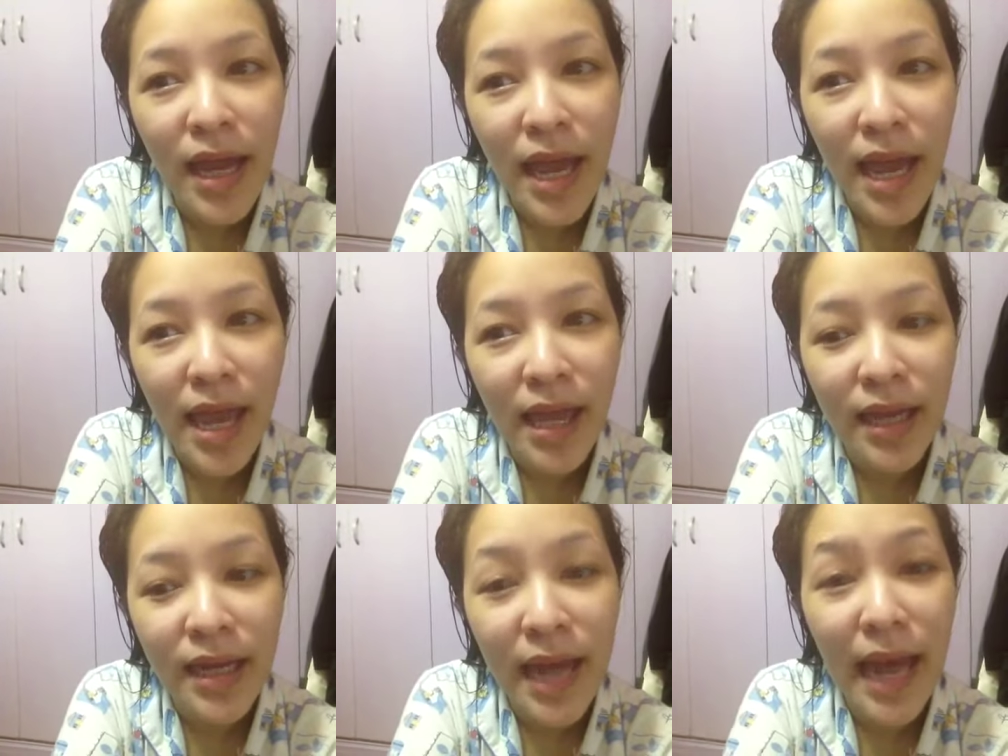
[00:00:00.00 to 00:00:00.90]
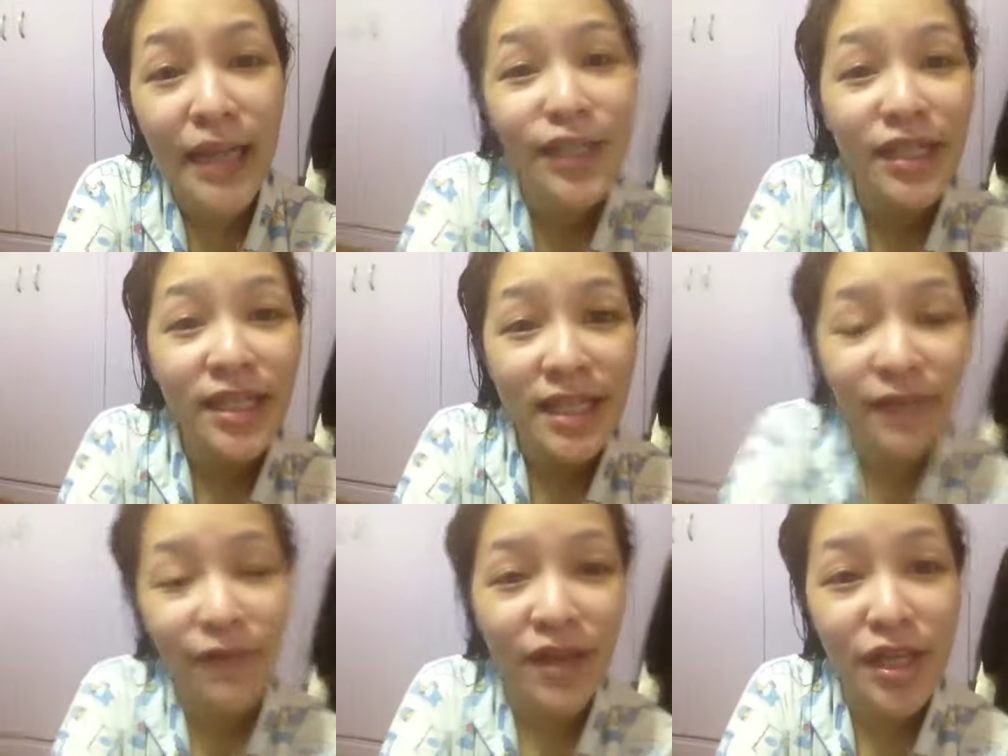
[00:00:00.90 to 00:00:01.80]
and I just
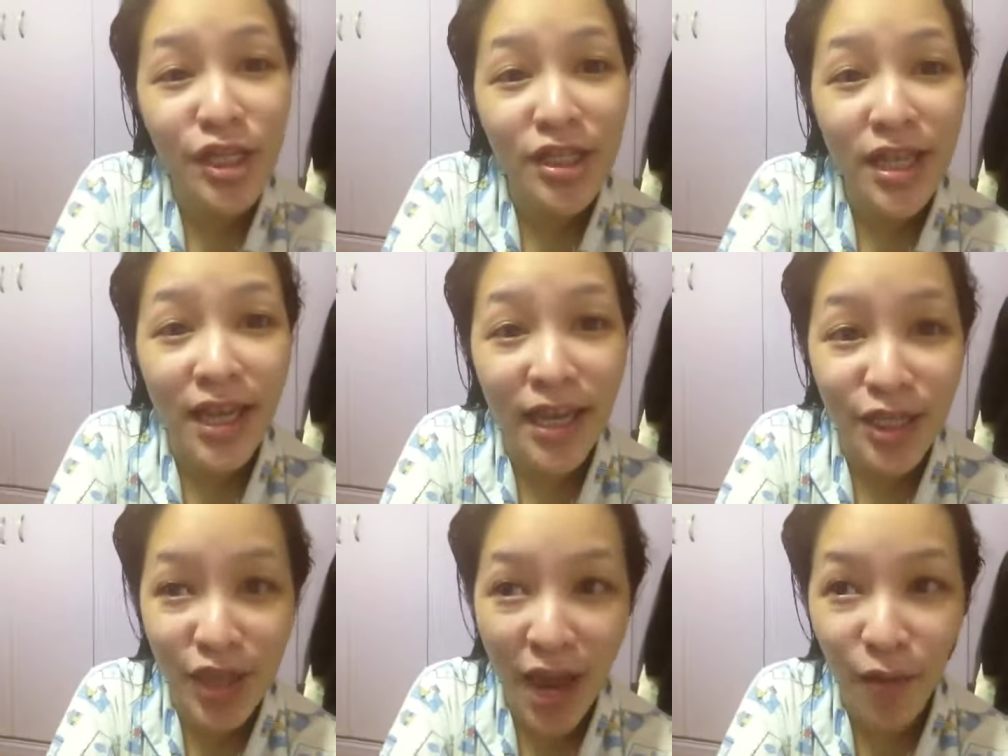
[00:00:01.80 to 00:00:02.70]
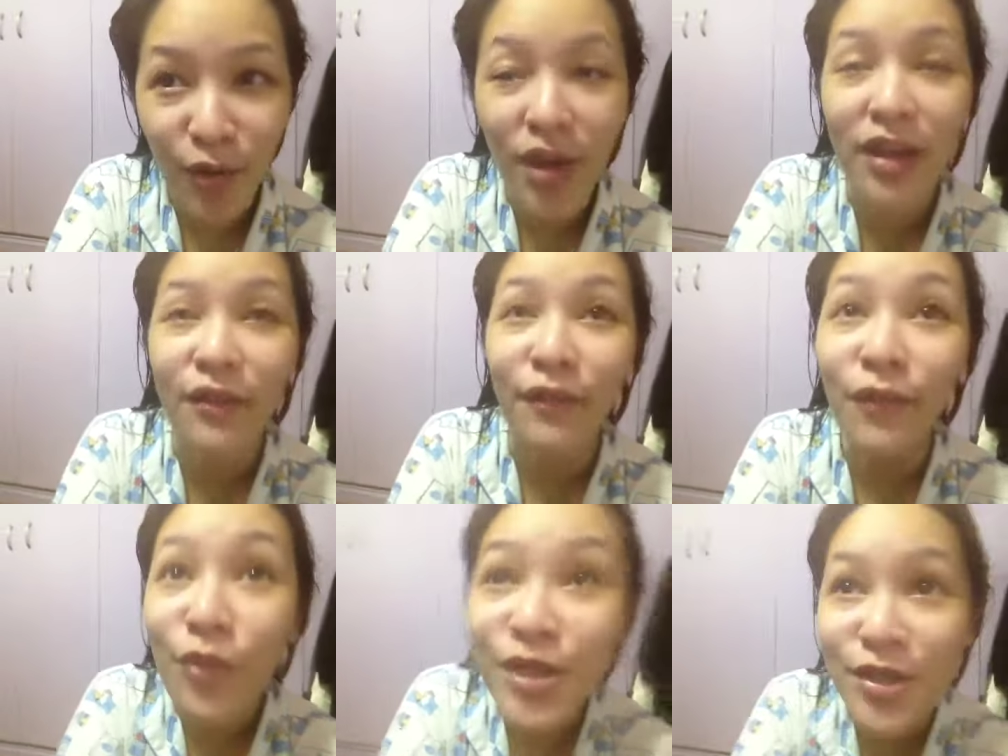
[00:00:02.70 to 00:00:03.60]
finished taking a shower.
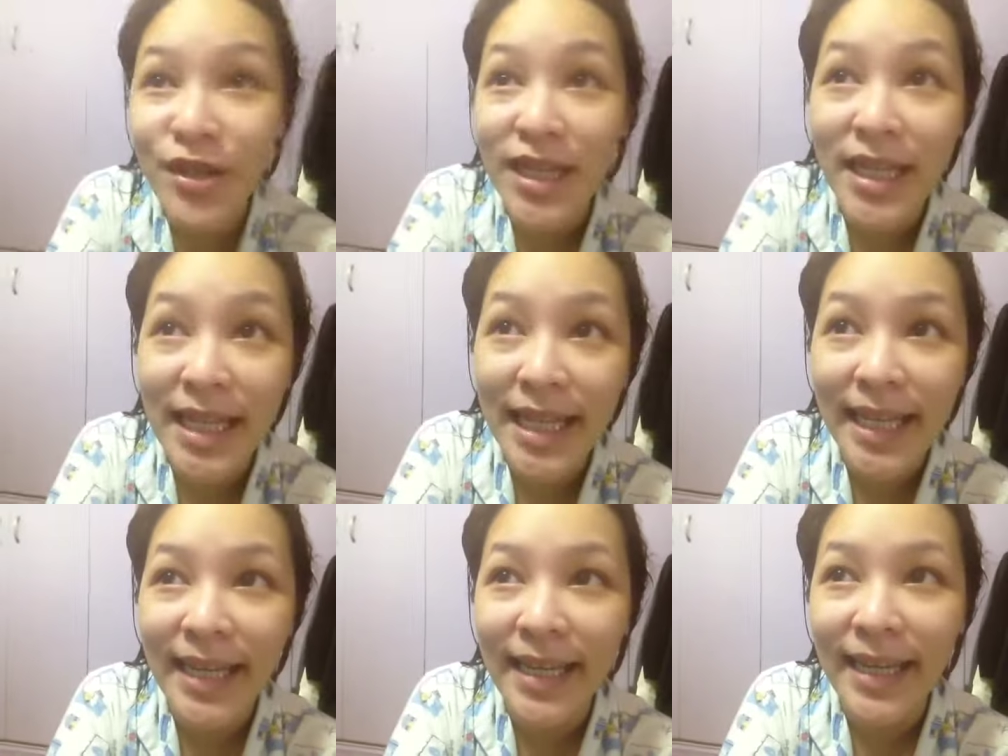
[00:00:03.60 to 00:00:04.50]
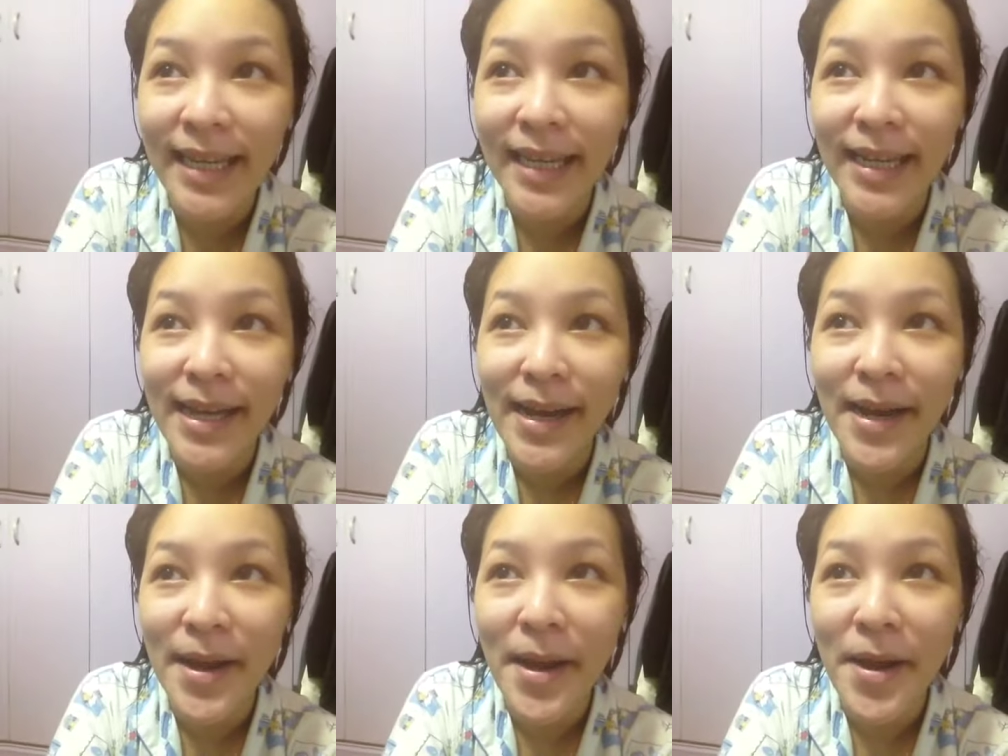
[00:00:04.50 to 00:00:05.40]
Unfortunately,
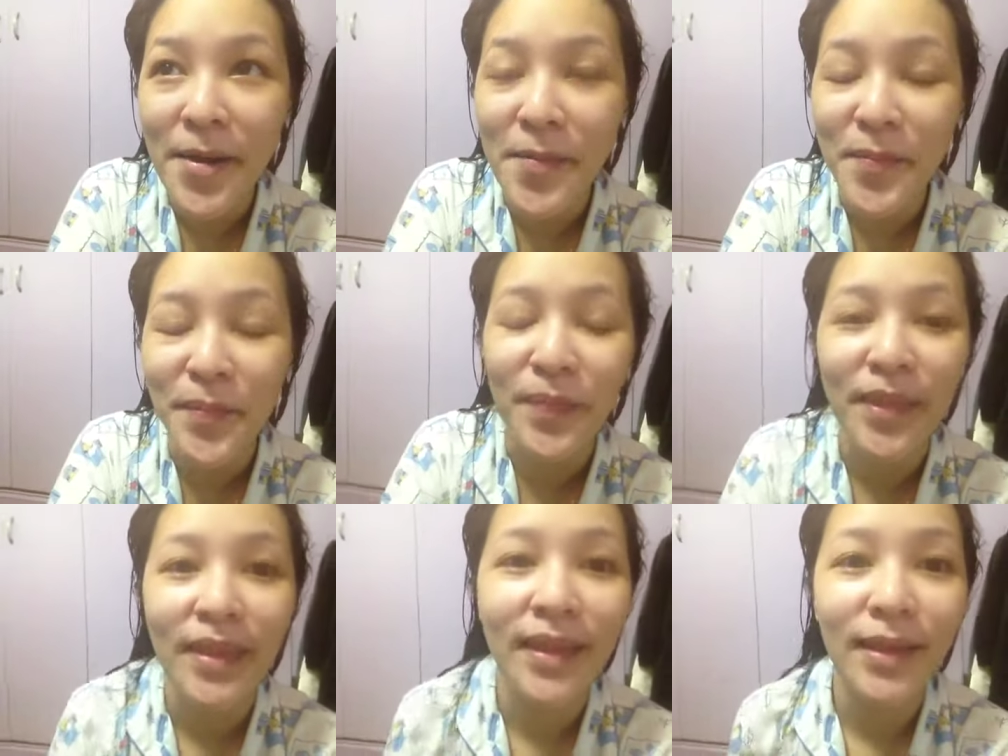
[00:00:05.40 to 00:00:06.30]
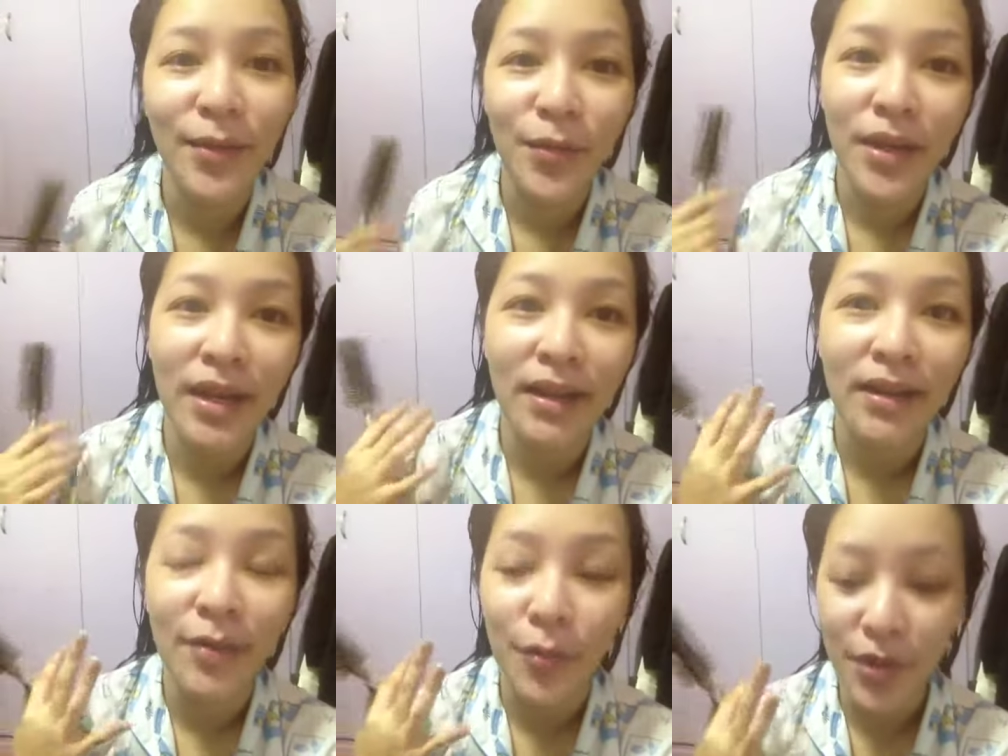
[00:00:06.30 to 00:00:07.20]
um, when I
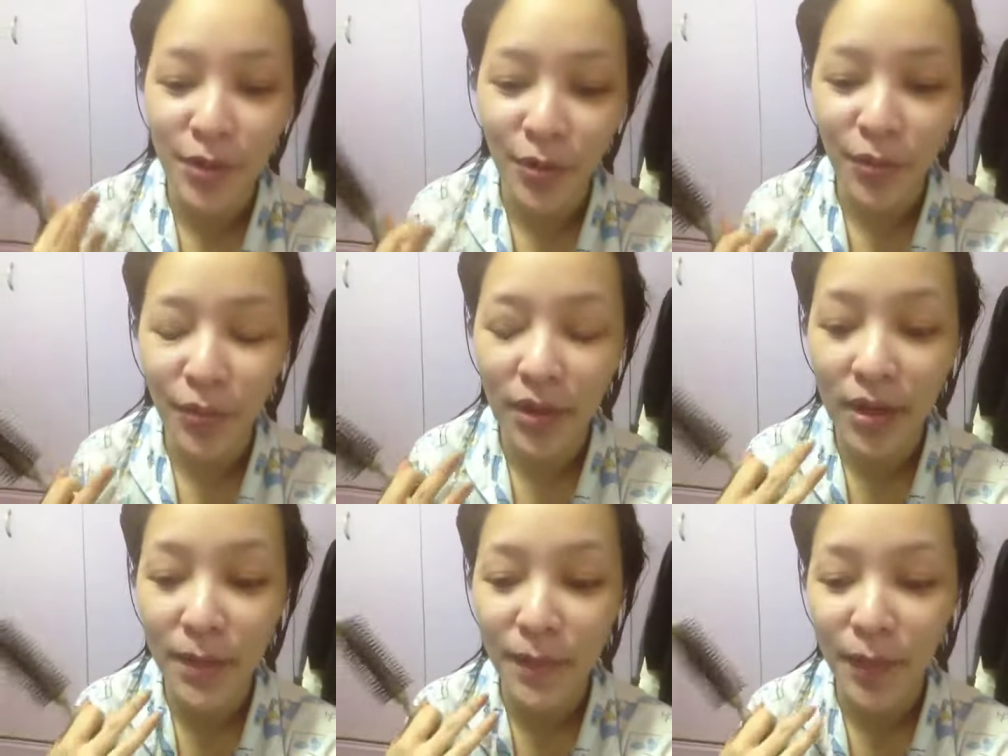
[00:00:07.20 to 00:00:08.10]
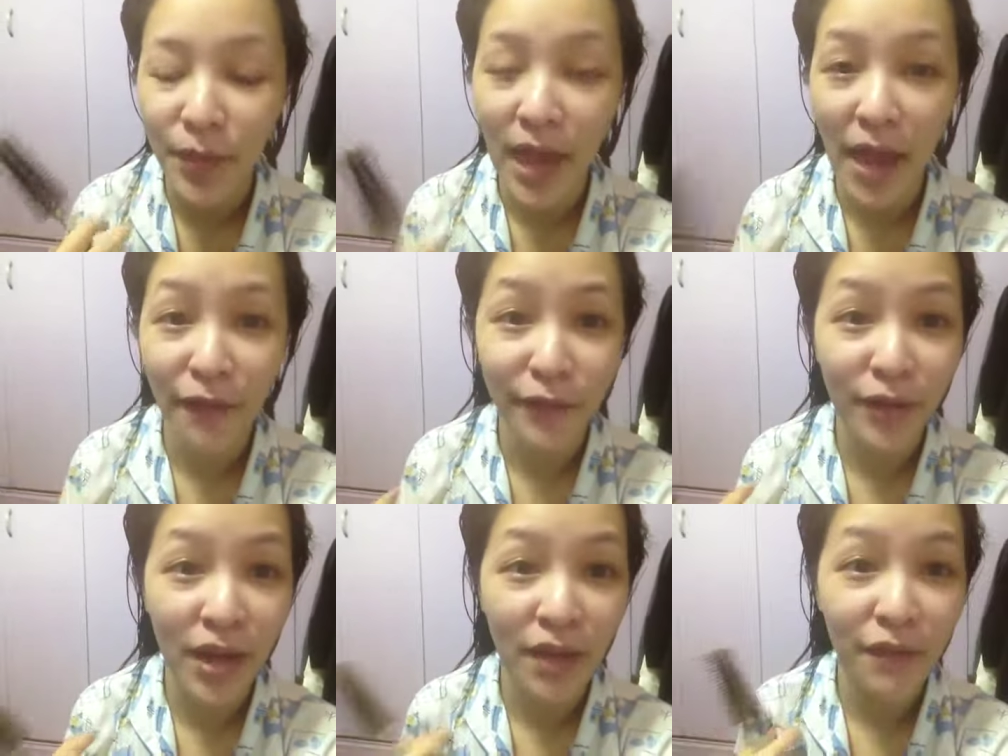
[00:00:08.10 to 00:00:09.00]
you know um, after
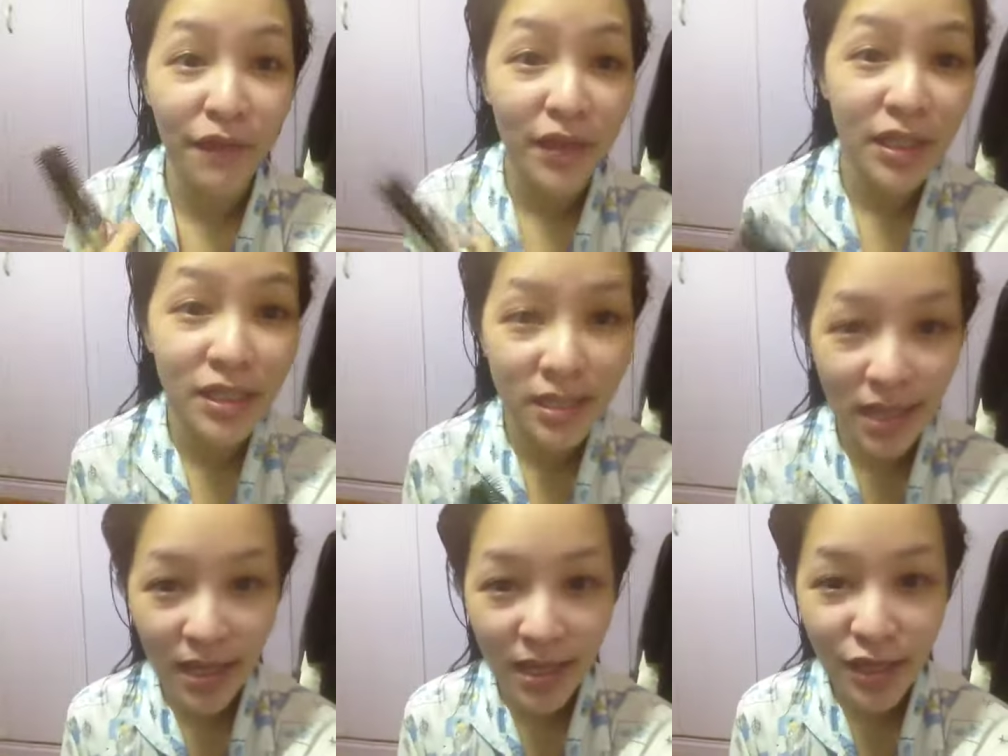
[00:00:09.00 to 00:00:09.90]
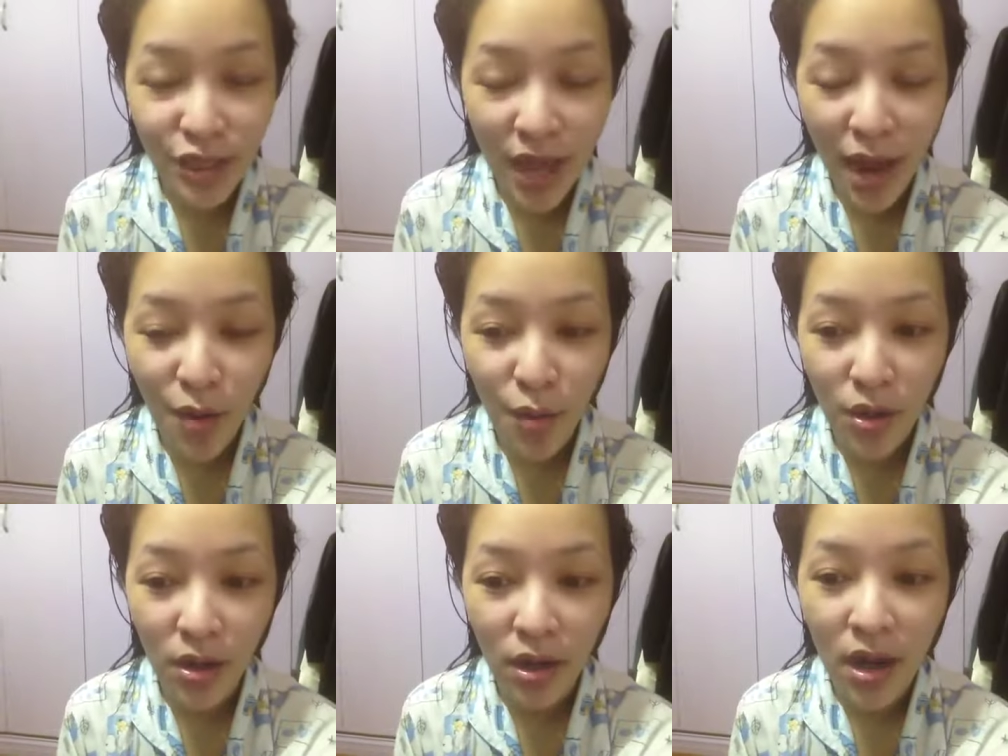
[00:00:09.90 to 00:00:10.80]
I finished taking a
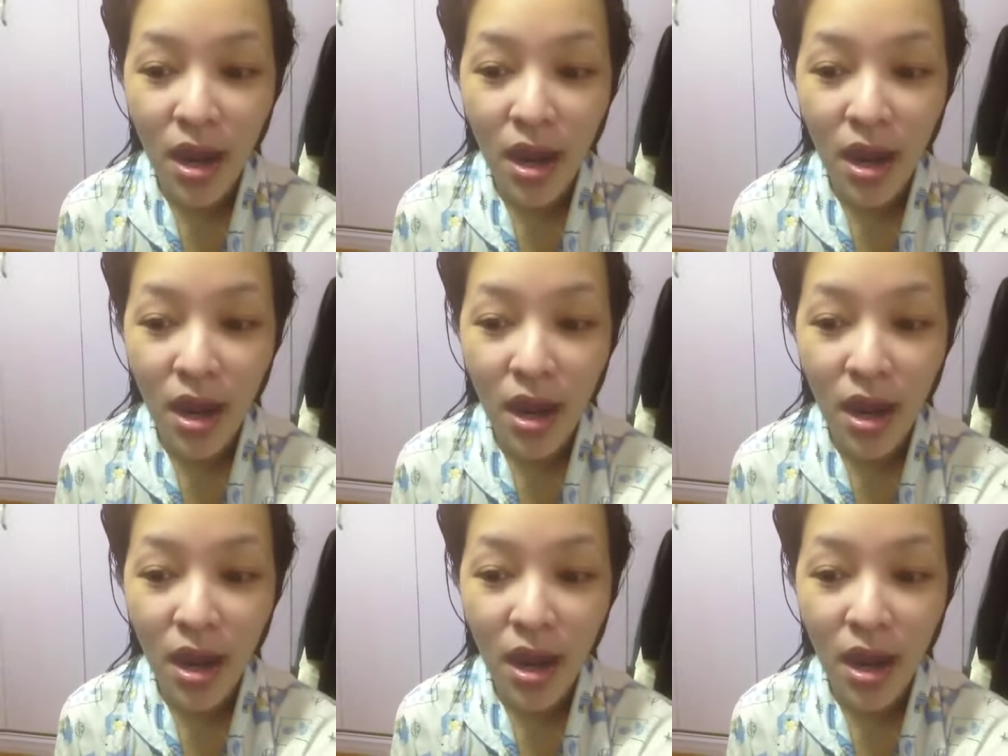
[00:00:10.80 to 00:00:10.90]
shower,